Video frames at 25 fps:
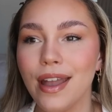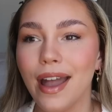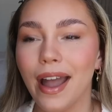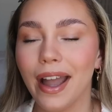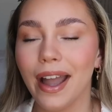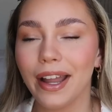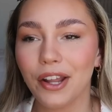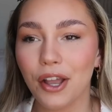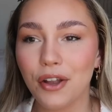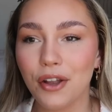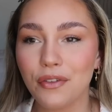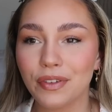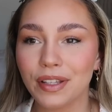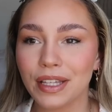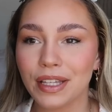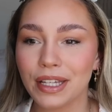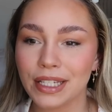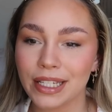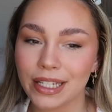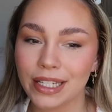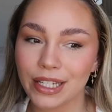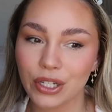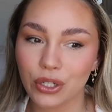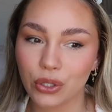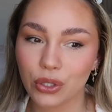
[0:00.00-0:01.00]
And hopefully you
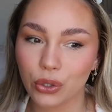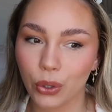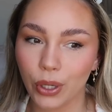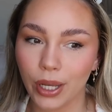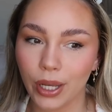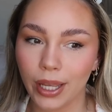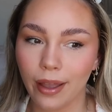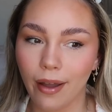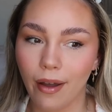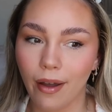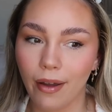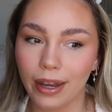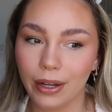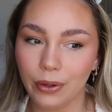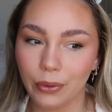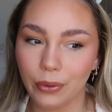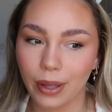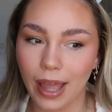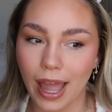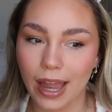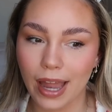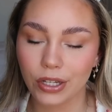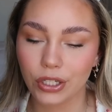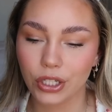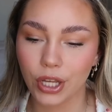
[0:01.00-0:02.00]
did enjoy our little
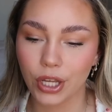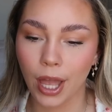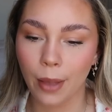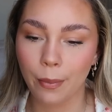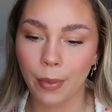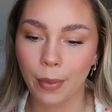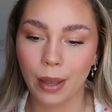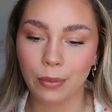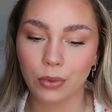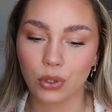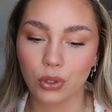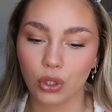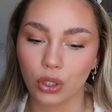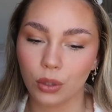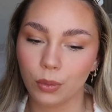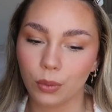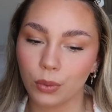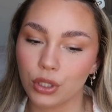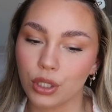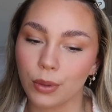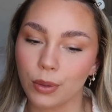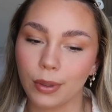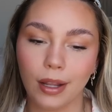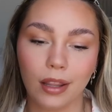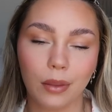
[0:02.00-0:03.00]
catch up. I'm sure that we'll
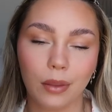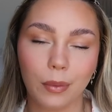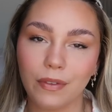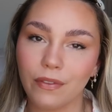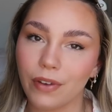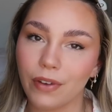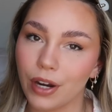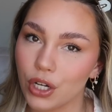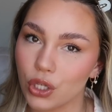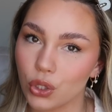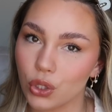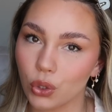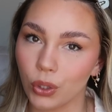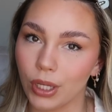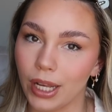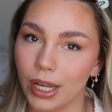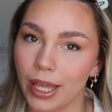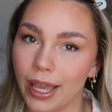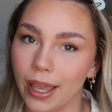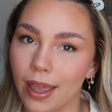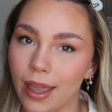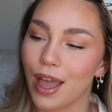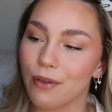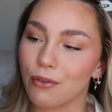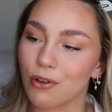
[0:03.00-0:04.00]
do another one very
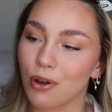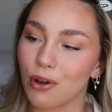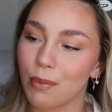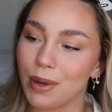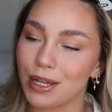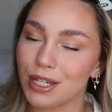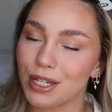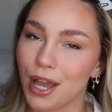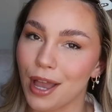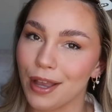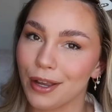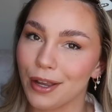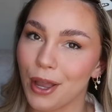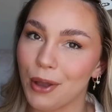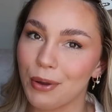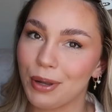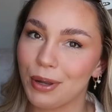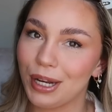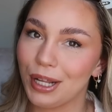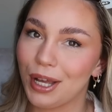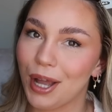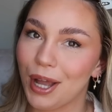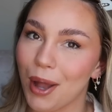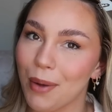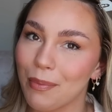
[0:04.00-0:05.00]
shortly. I've got my Diet Coke
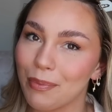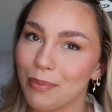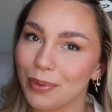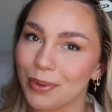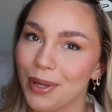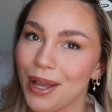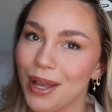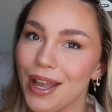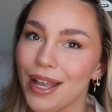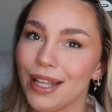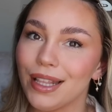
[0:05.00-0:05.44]
in a cup.